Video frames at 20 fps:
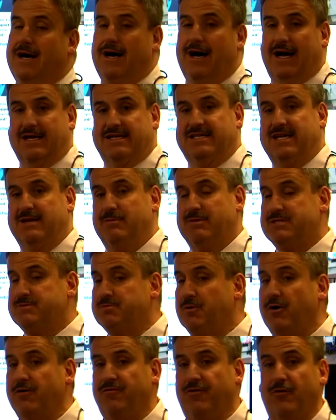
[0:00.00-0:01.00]
I can take my
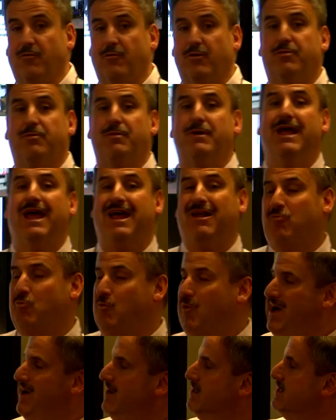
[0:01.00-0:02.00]
smartphone with me and
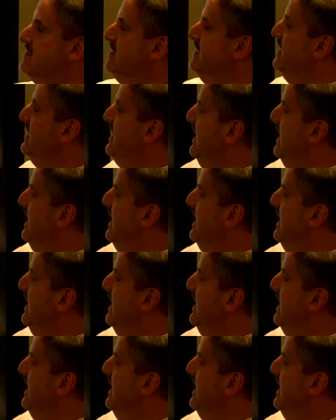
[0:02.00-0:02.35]
wirelessly